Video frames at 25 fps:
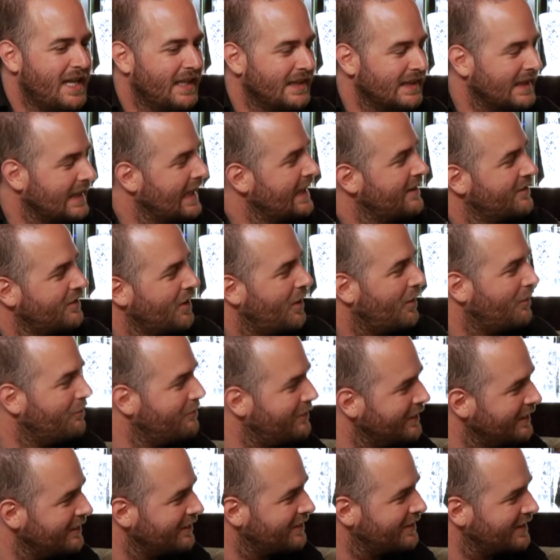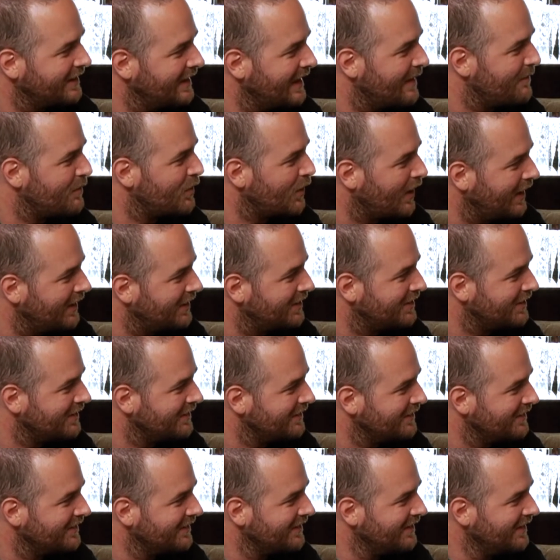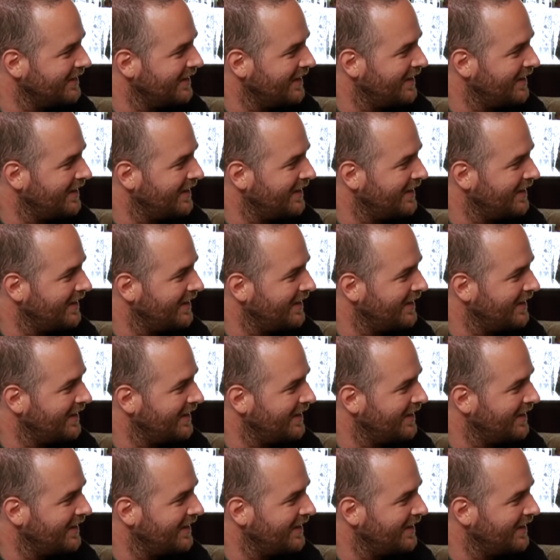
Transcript: less obvious collaborations